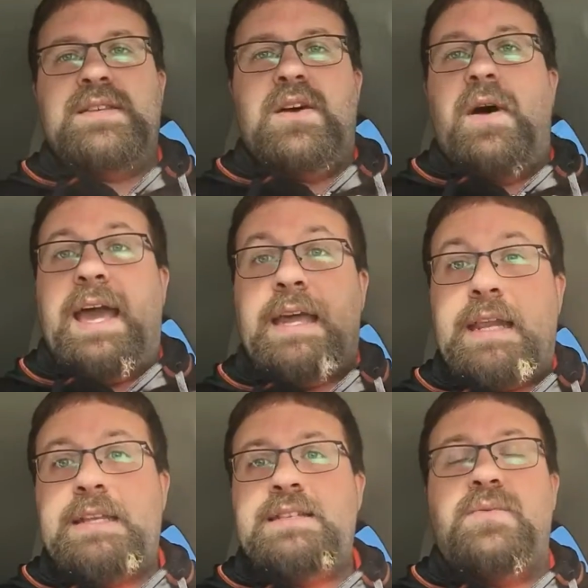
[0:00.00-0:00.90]
so I
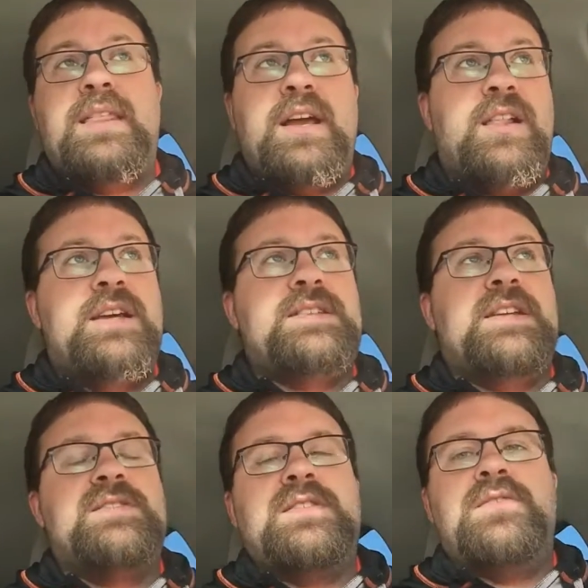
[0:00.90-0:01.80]
get into what they're
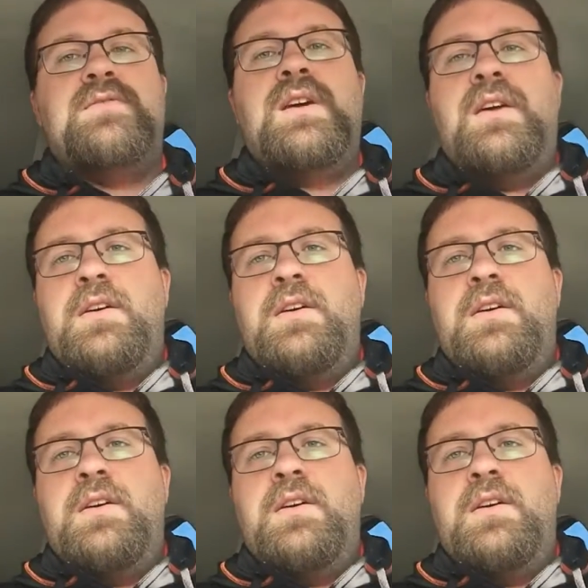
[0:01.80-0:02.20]
listening to.